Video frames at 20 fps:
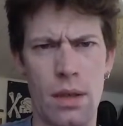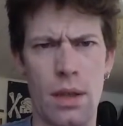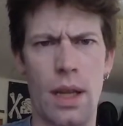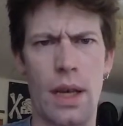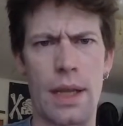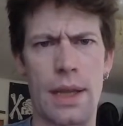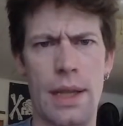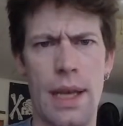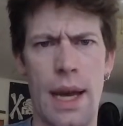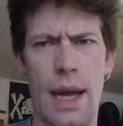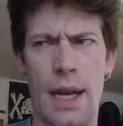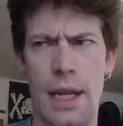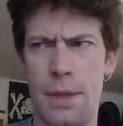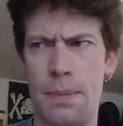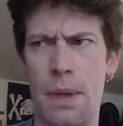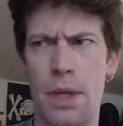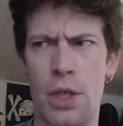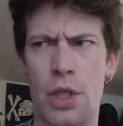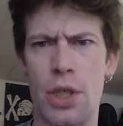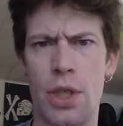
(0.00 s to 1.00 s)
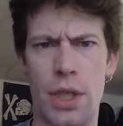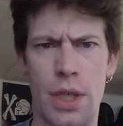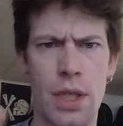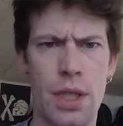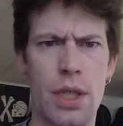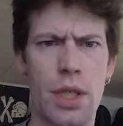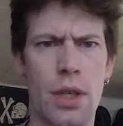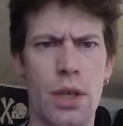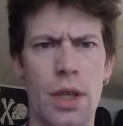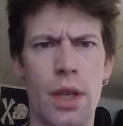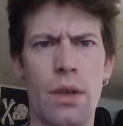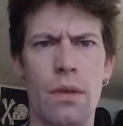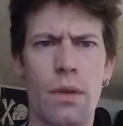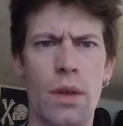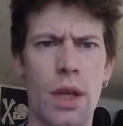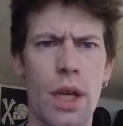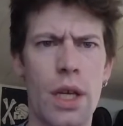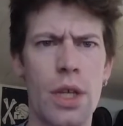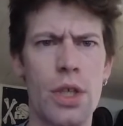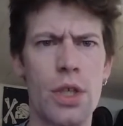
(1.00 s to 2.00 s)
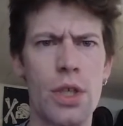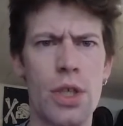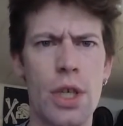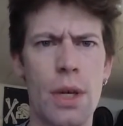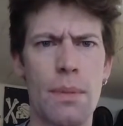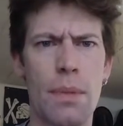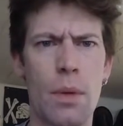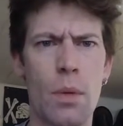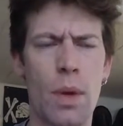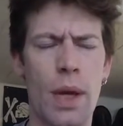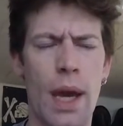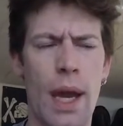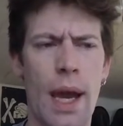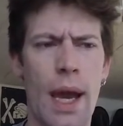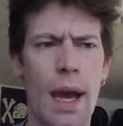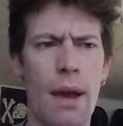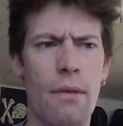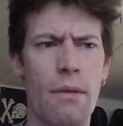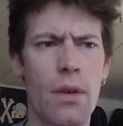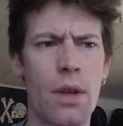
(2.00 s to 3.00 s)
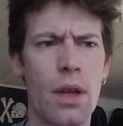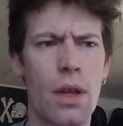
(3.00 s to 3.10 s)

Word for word: like that, especially considering the relationship that we have.